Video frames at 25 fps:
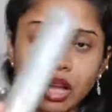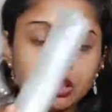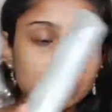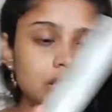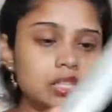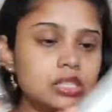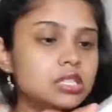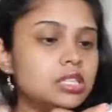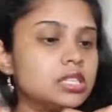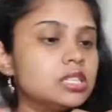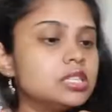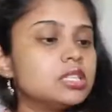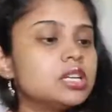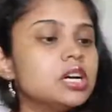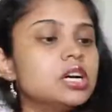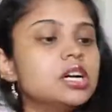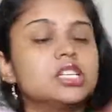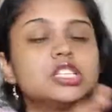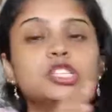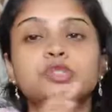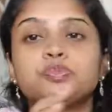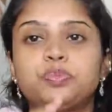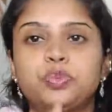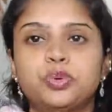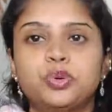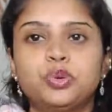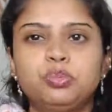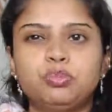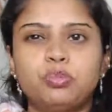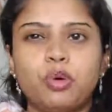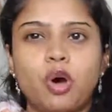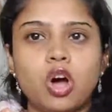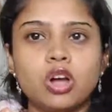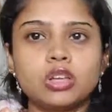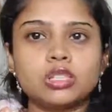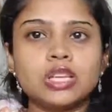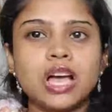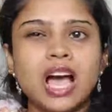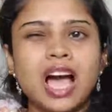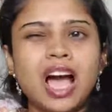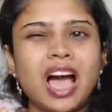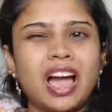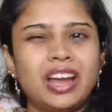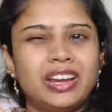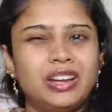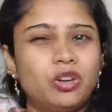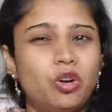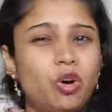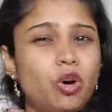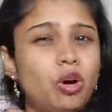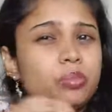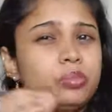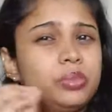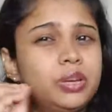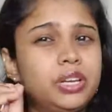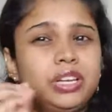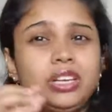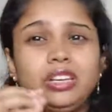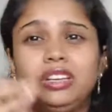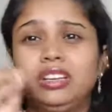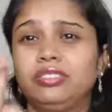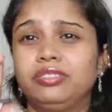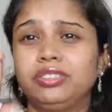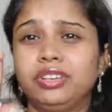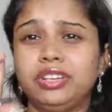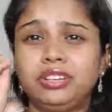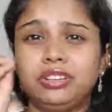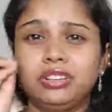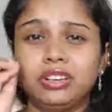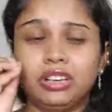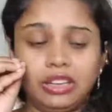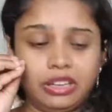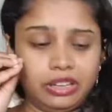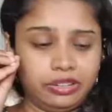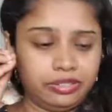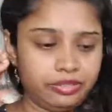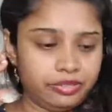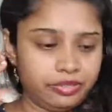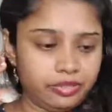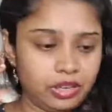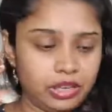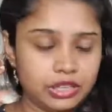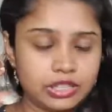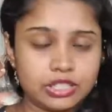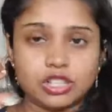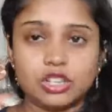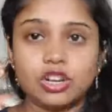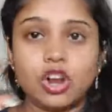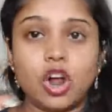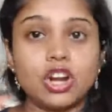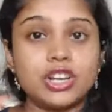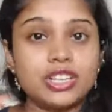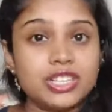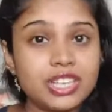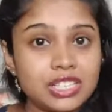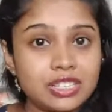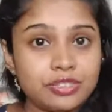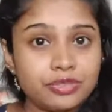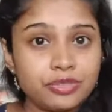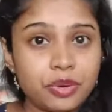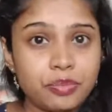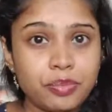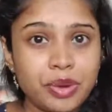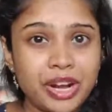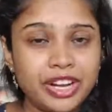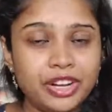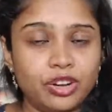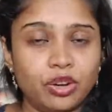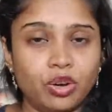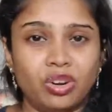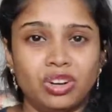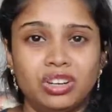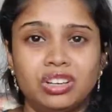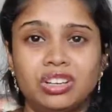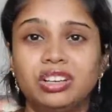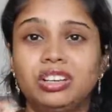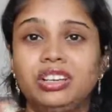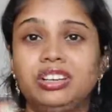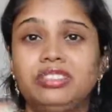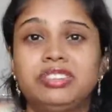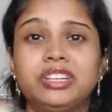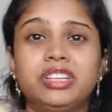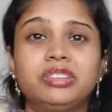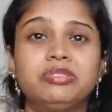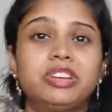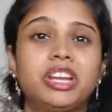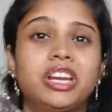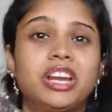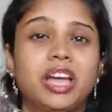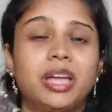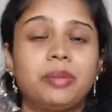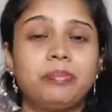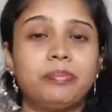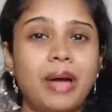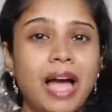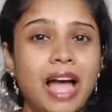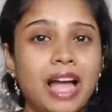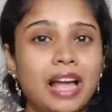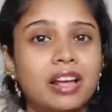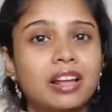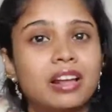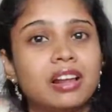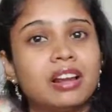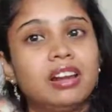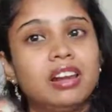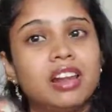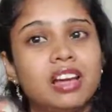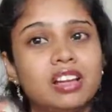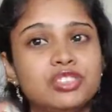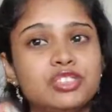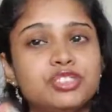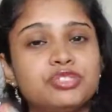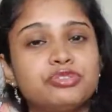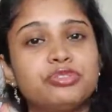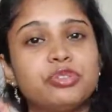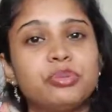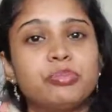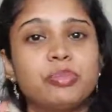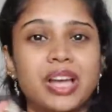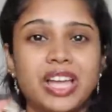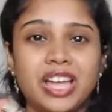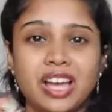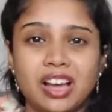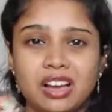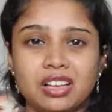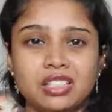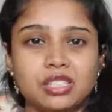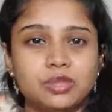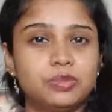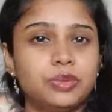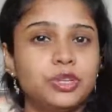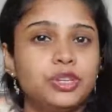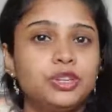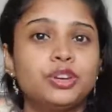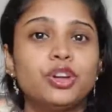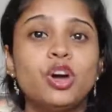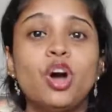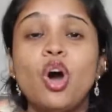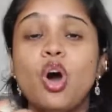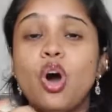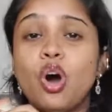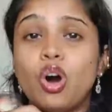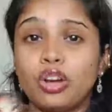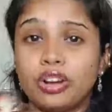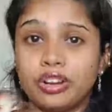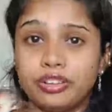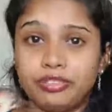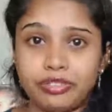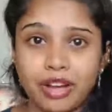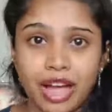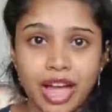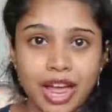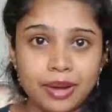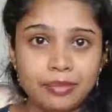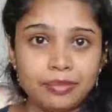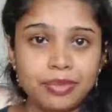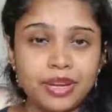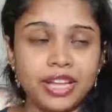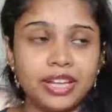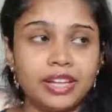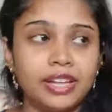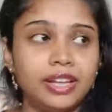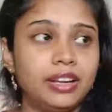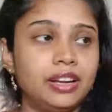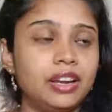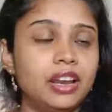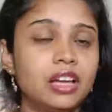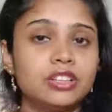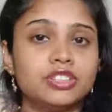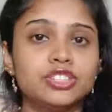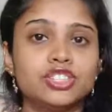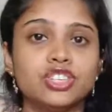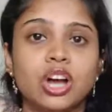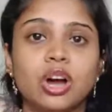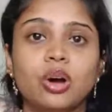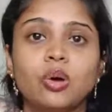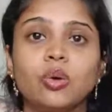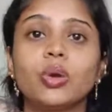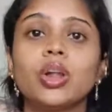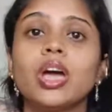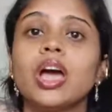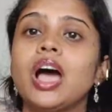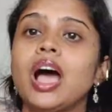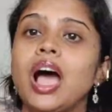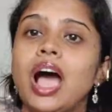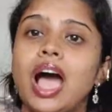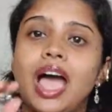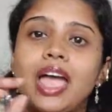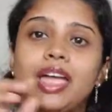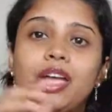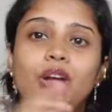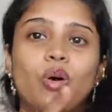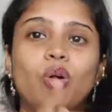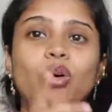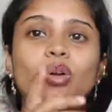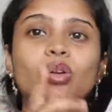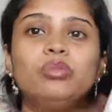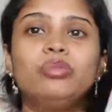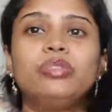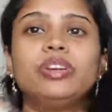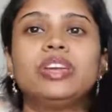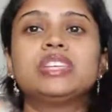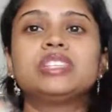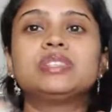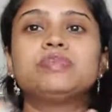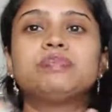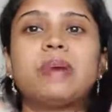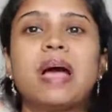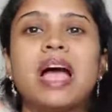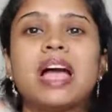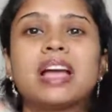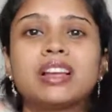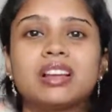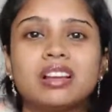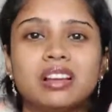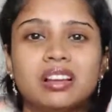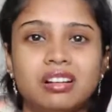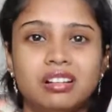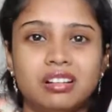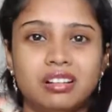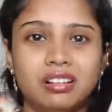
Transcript: this is her spoon box. I normally, even if it's not just for my daughter, even when I pack lunch for my husband or if I am taking lunch out, I always pack